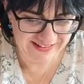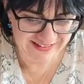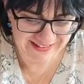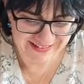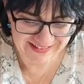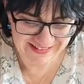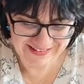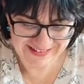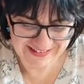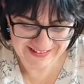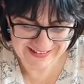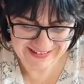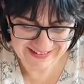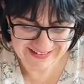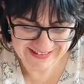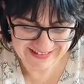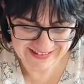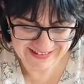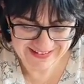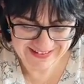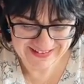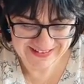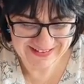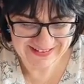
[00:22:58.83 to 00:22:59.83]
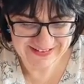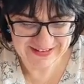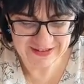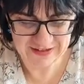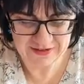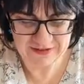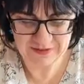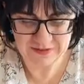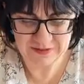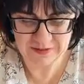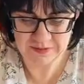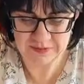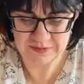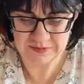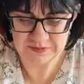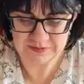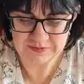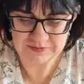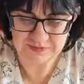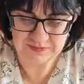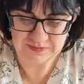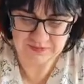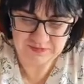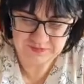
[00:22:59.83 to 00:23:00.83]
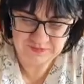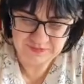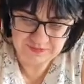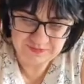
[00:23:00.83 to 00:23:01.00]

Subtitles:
[no speech]